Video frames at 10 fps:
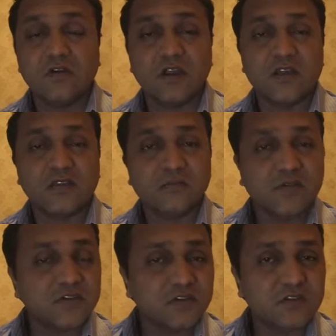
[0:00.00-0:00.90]
or other
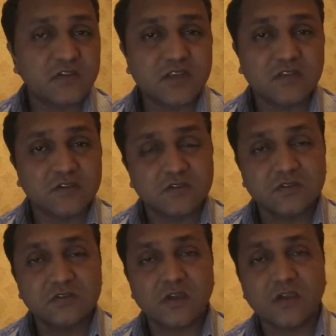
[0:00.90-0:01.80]
business leaders,
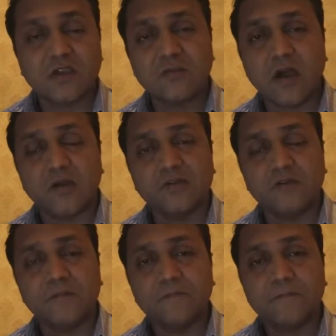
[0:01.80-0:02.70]
talking about